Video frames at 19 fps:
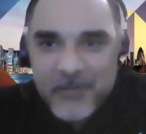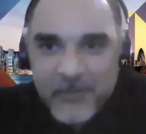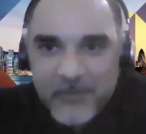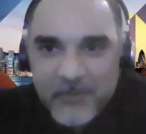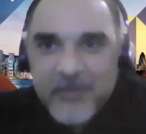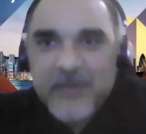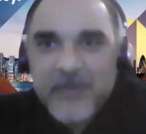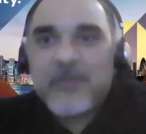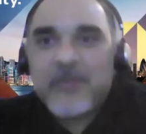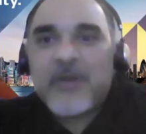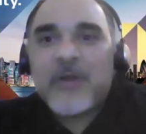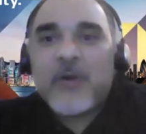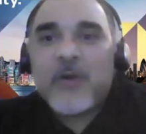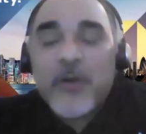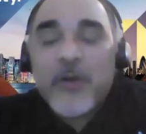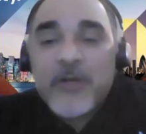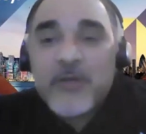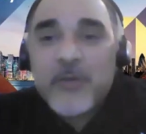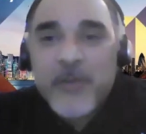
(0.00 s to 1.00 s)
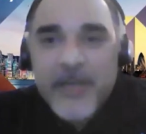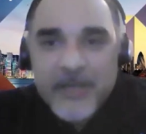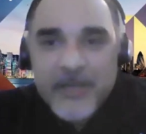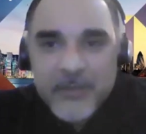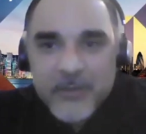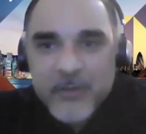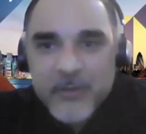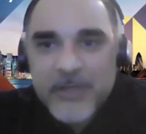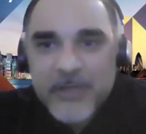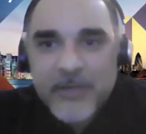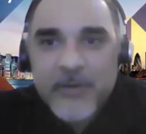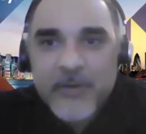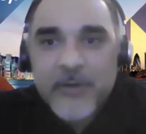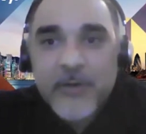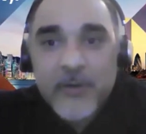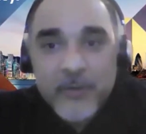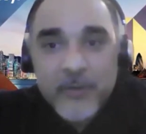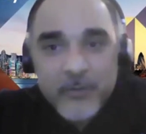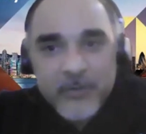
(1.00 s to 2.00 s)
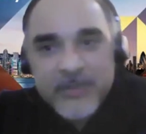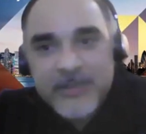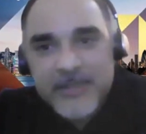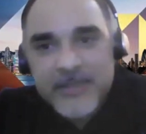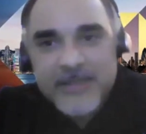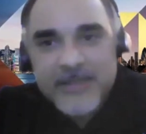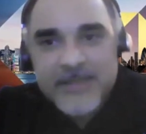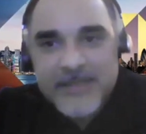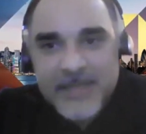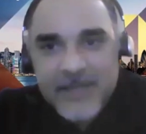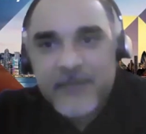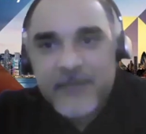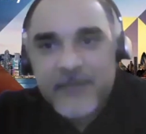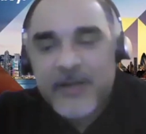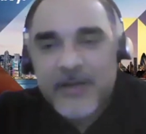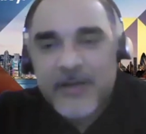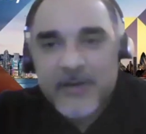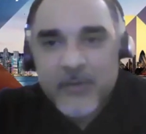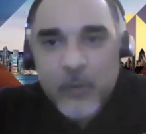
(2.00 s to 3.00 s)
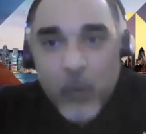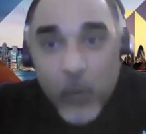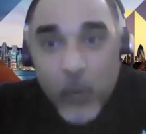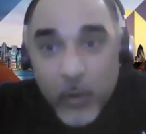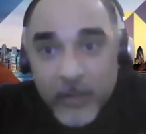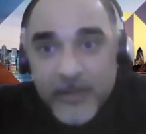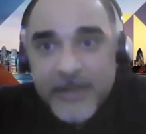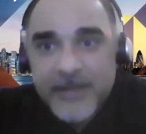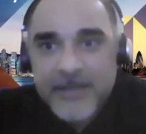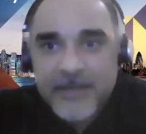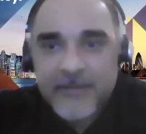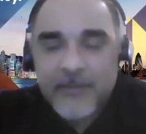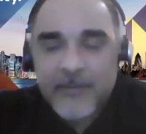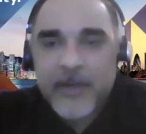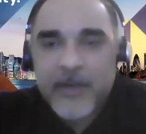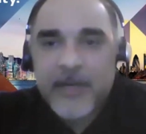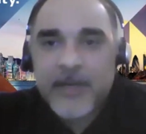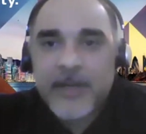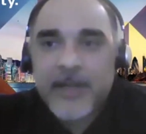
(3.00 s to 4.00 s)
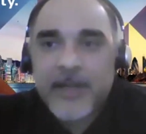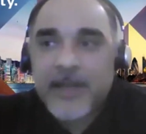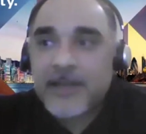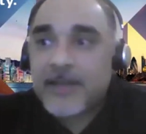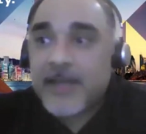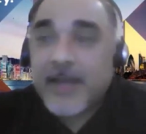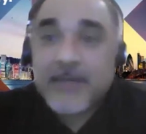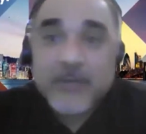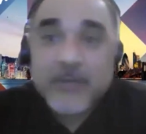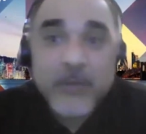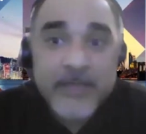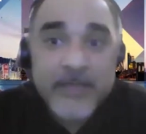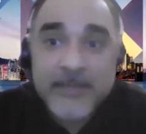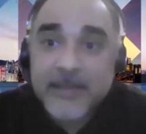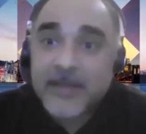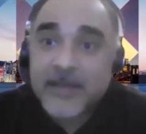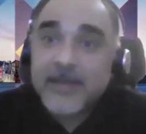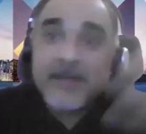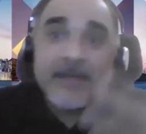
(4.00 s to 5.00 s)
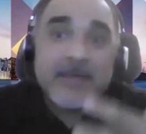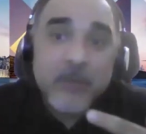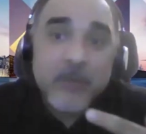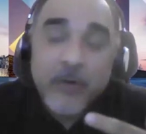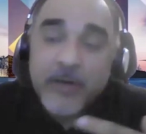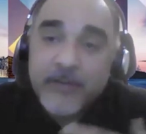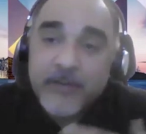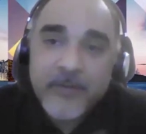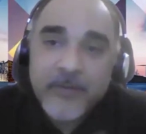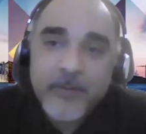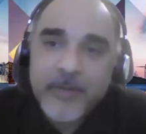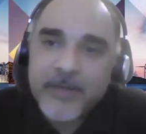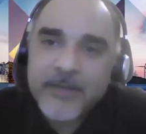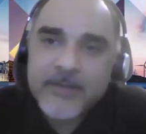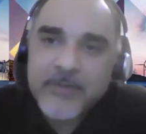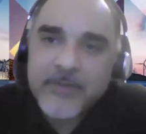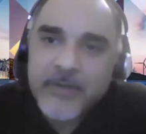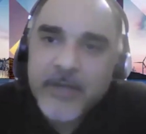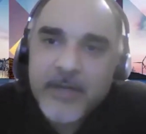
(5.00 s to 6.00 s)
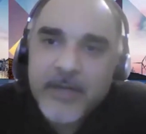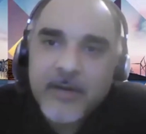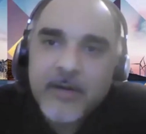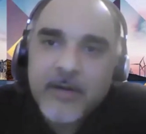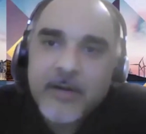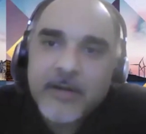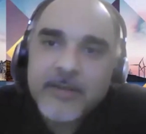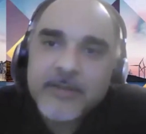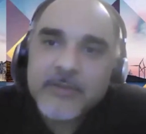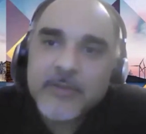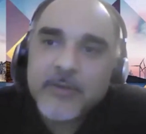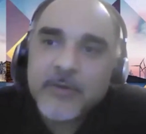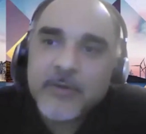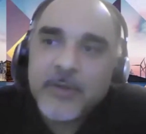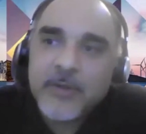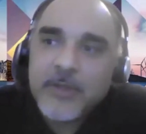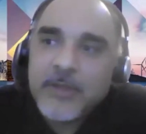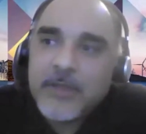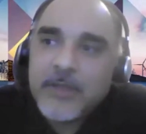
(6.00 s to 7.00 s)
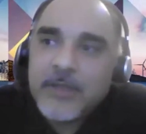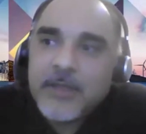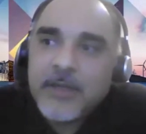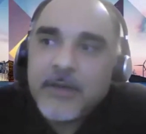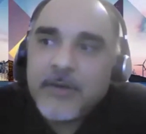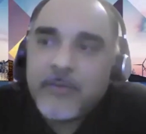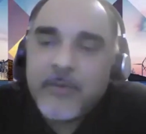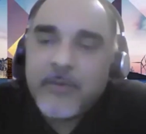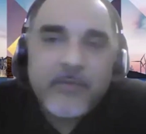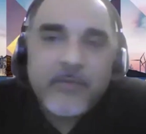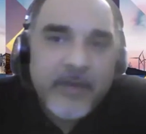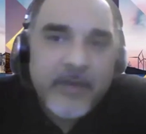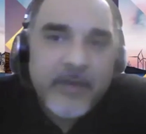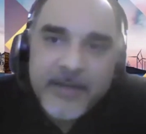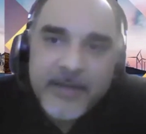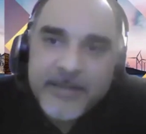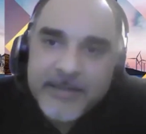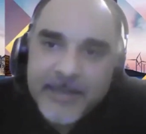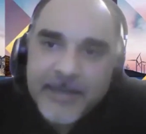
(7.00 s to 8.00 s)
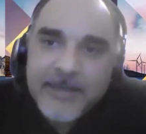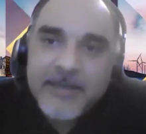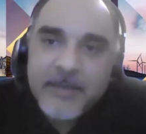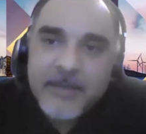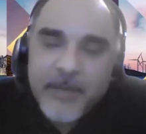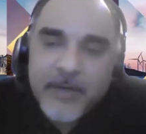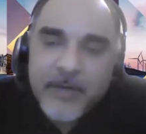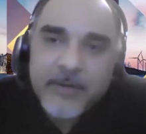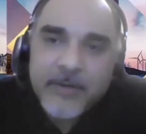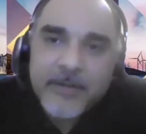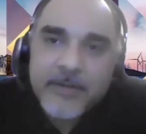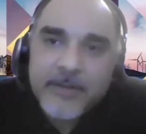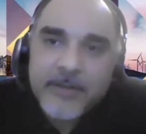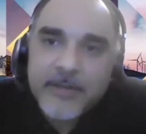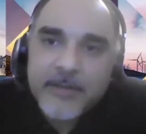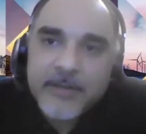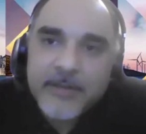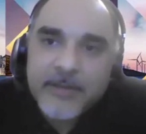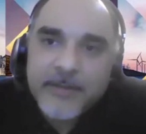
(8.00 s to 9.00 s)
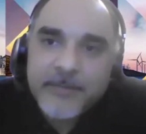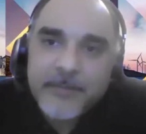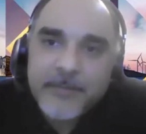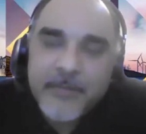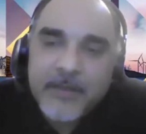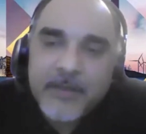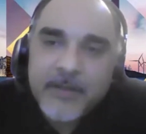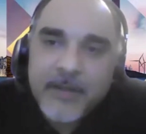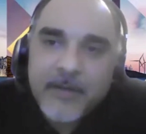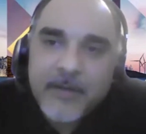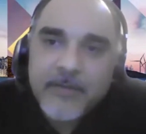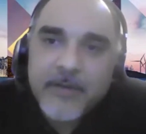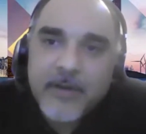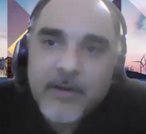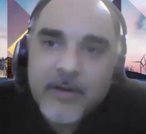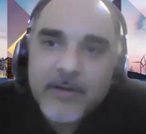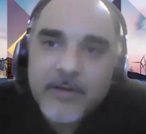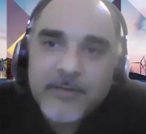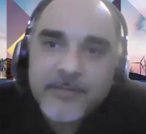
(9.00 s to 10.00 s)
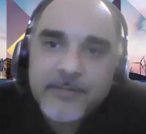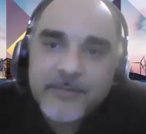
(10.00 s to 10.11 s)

We're going to make sure that we're going to do this in a safe and coordinated way. And that's why suddenly it's on everybody's radar. And so we're very excited about it in that regard.